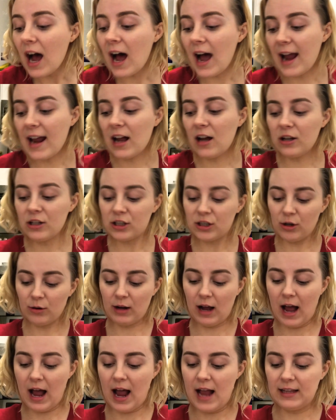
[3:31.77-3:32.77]
I also
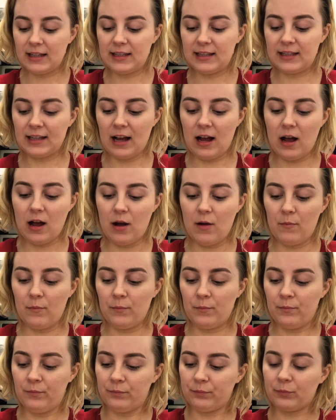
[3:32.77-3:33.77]
got
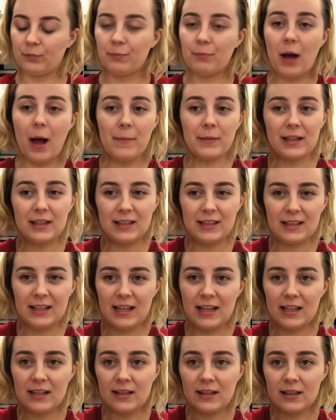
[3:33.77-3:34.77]
some pumpkin
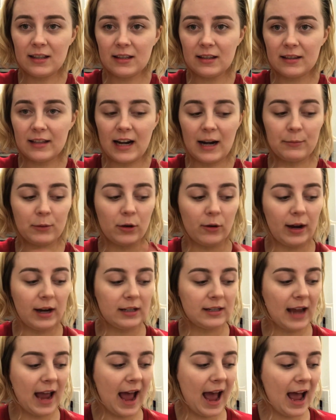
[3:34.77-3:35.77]
seeds that I'm
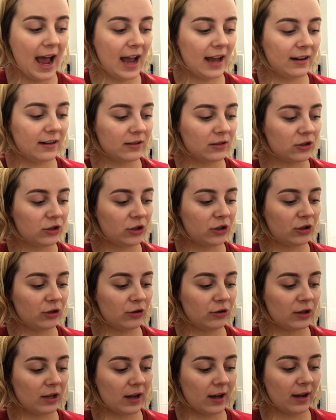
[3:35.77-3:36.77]
going to add
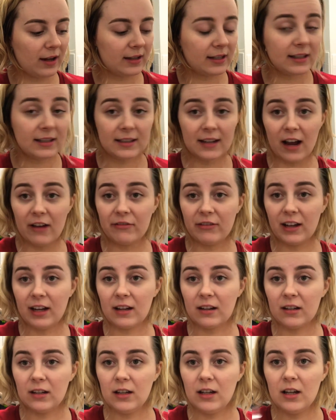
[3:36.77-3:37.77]
to the
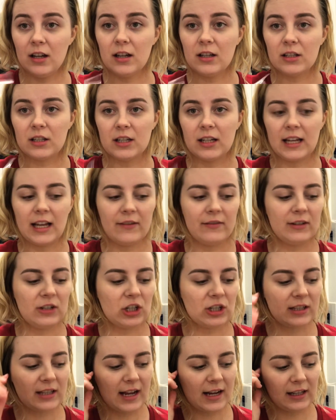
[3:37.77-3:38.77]
stuffing to give it
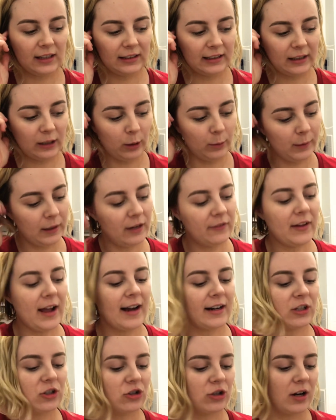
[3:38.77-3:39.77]
just like a little bit of
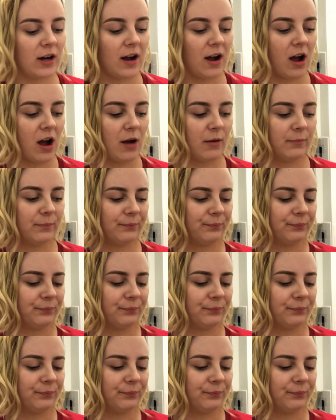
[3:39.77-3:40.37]
extra